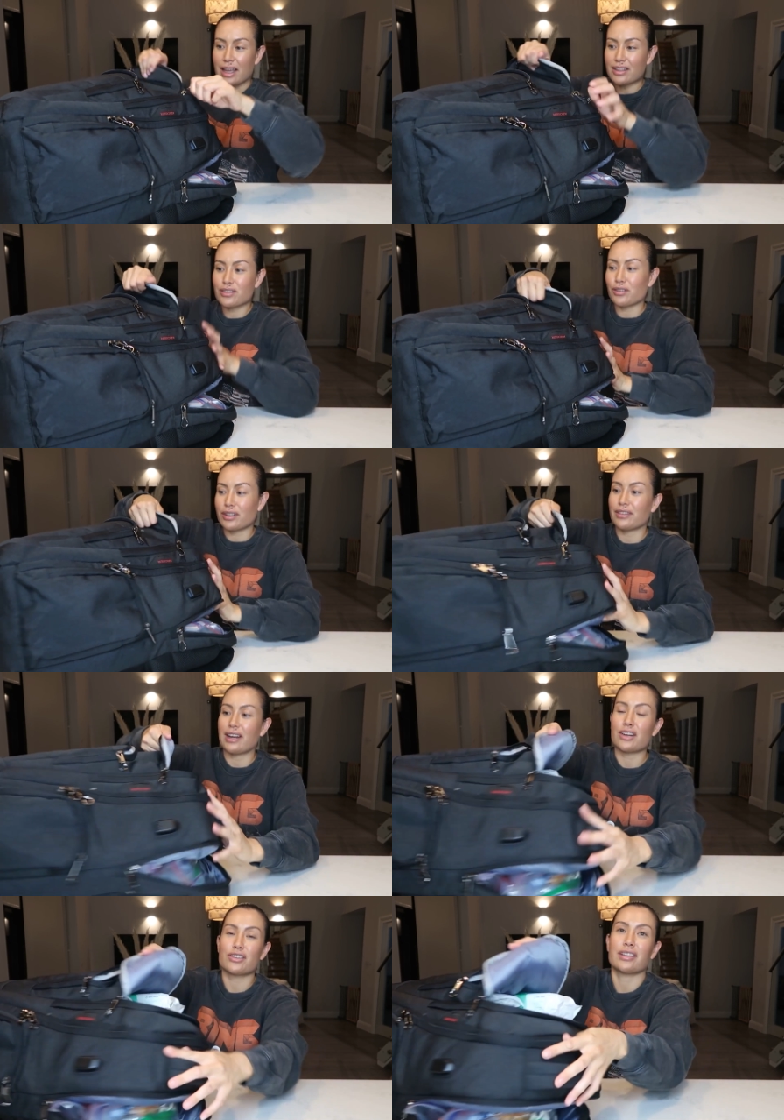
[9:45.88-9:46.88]
And it's not
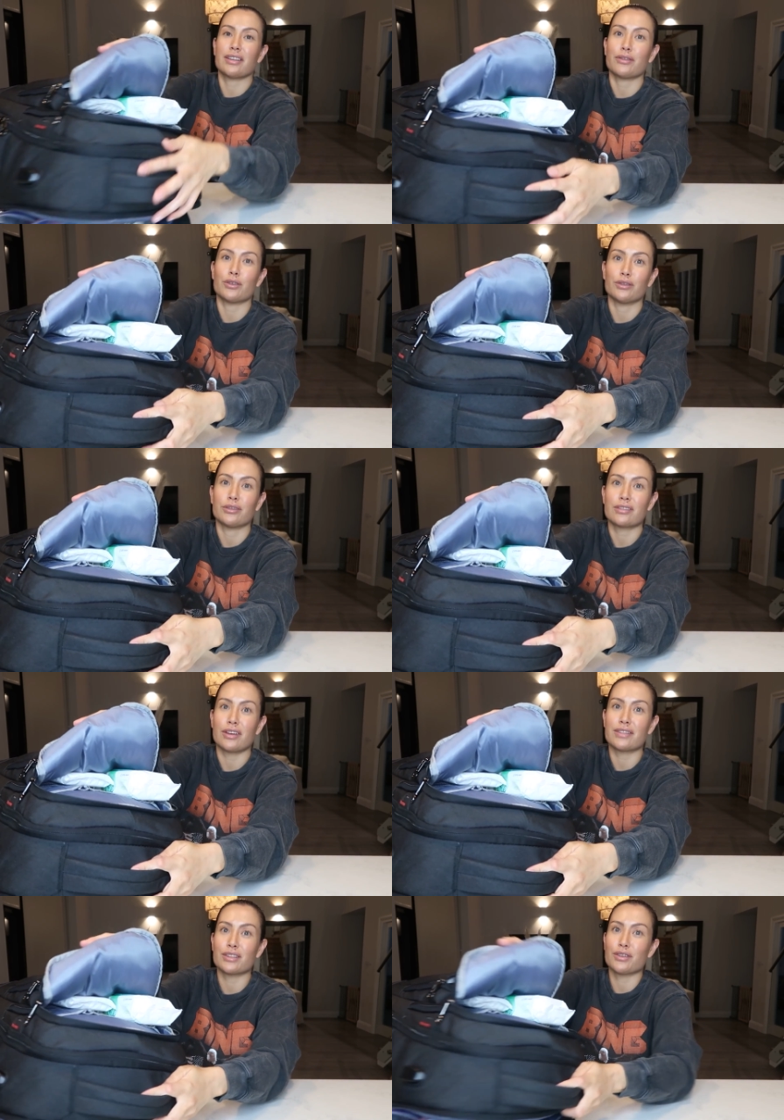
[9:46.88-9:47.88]
even actually full. So
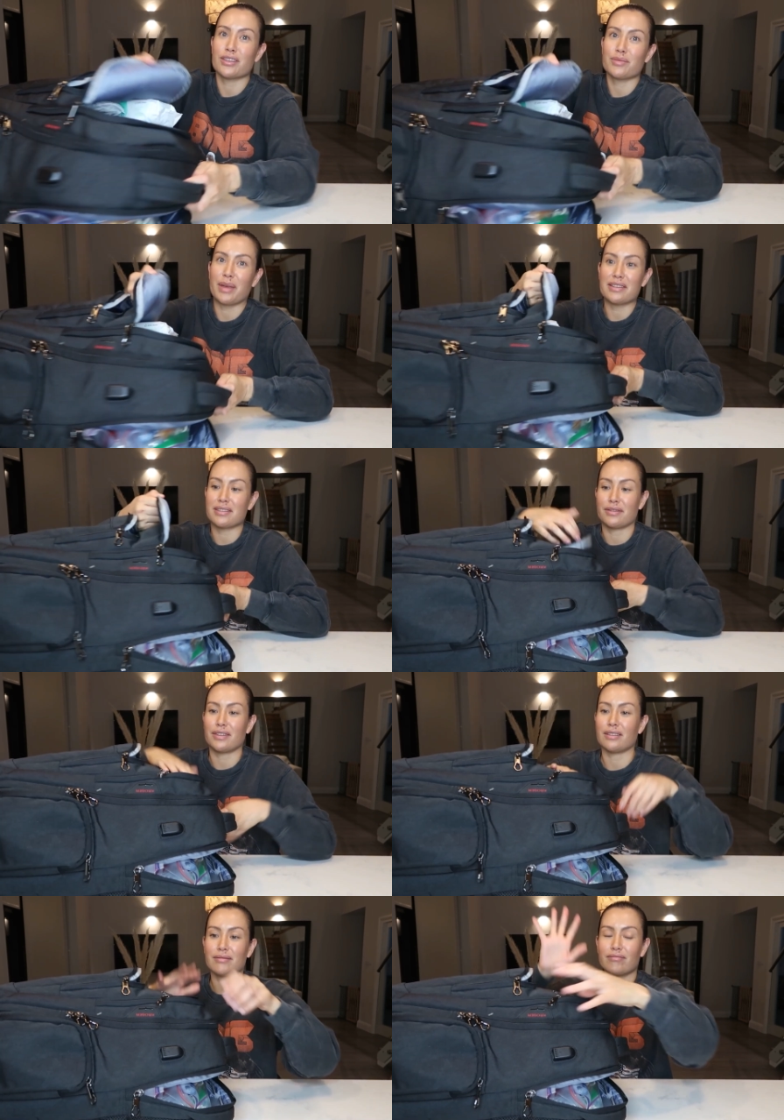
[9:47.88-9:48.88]
I've still got space to
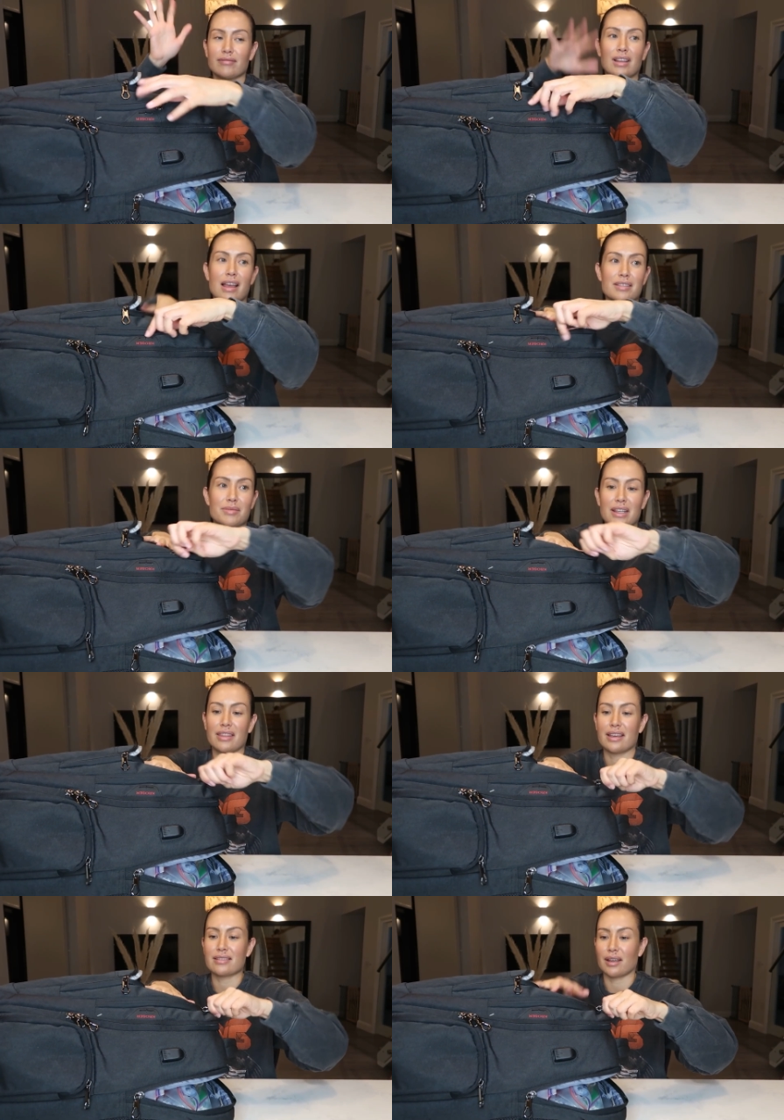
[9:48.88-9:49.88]
fit last minute
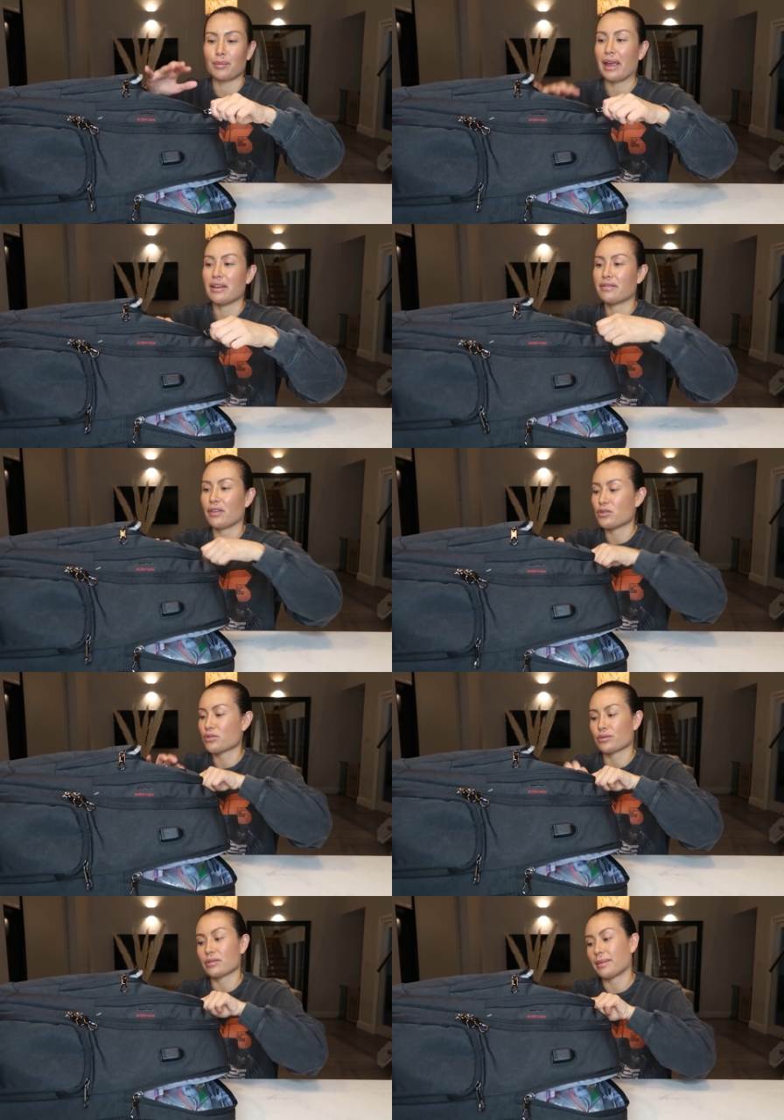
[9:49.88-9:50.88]
things like my
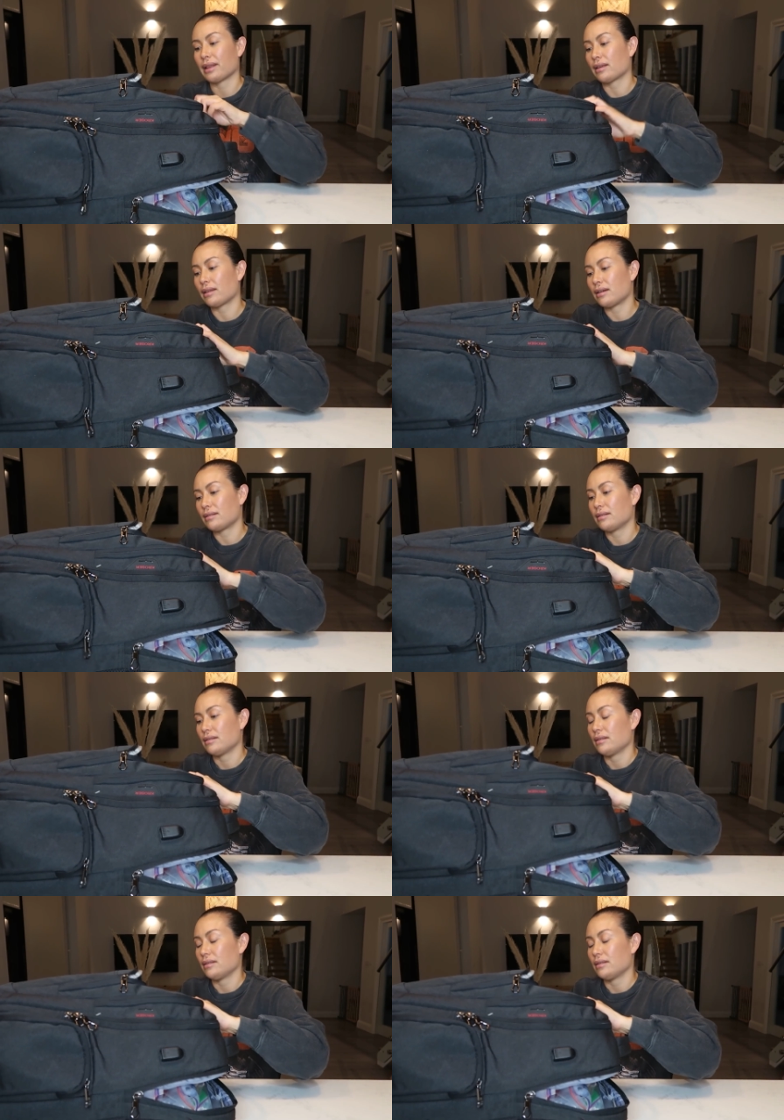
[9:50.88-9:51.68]
headphones or something like that.